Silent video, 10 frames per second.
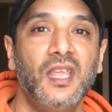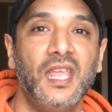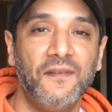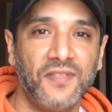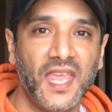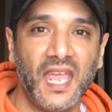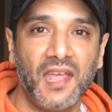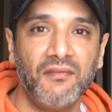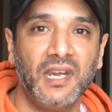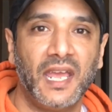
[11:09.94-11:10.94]
If they
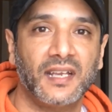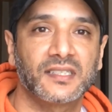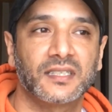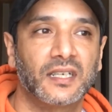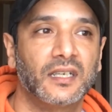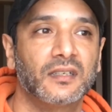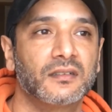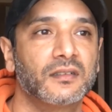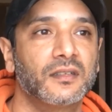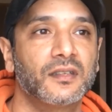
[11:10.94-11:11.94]
have an accident,
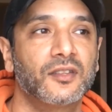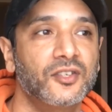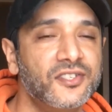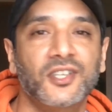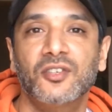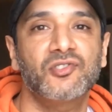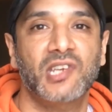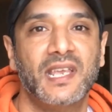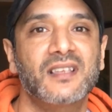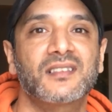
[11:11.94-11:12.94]
there's a good
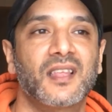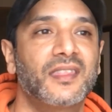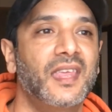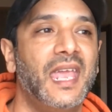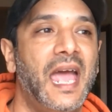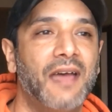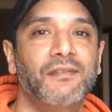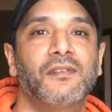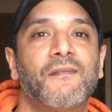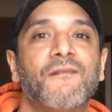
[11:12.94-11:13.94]
chance that they
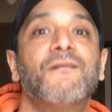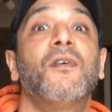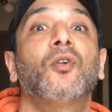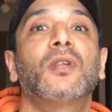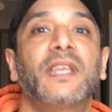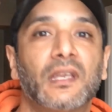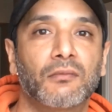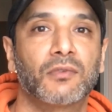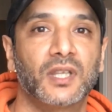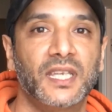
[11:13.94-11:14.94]
haven't fully
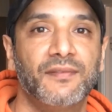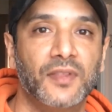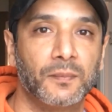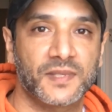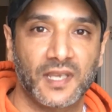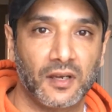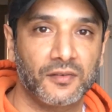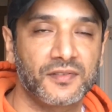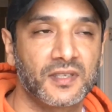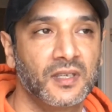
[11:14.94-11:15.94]
relieved
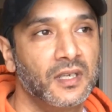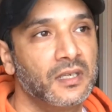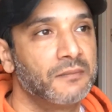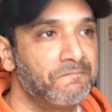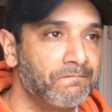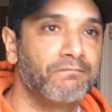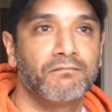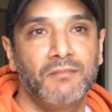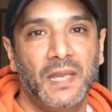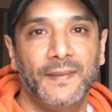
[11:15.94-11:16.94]
themselves.
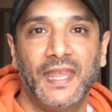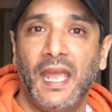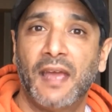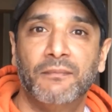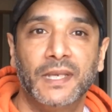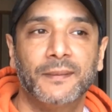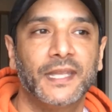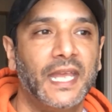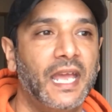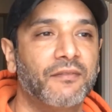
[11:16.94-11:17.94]
Maybe they have, maybe
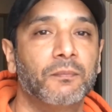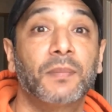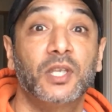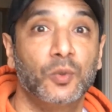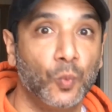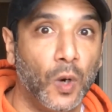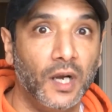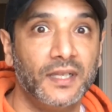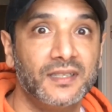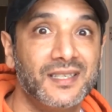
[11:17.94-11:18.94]
they haven't. But you
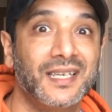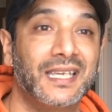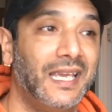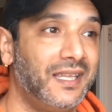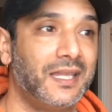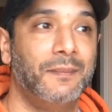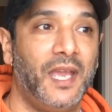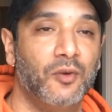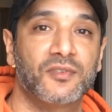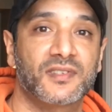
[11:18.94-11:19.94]
want to get them
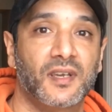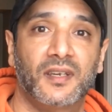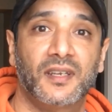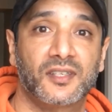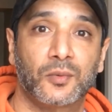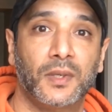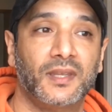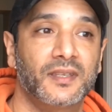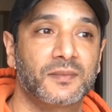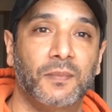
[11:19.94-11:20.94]
outside as
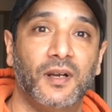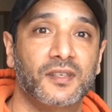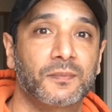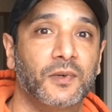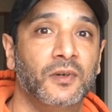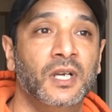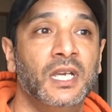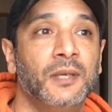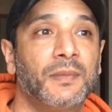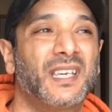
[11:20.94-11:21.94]
quickly as possible,
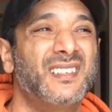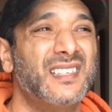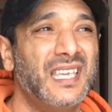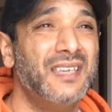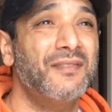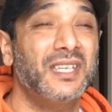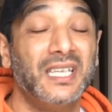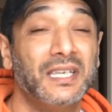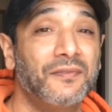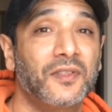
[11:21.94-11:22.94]
because even
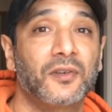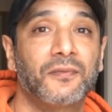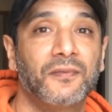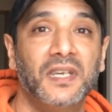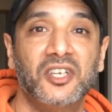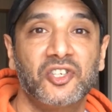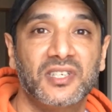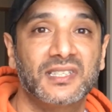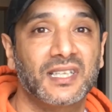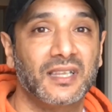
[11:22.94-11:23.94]
if they're
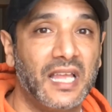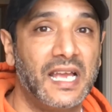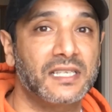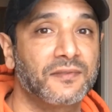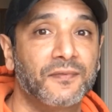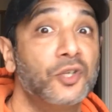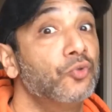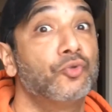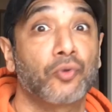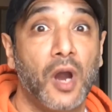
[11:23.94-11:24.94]
finishing the last few
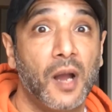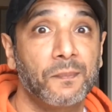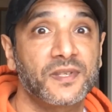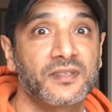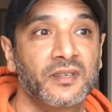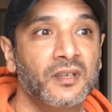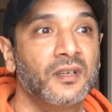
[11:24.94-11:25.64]
drops,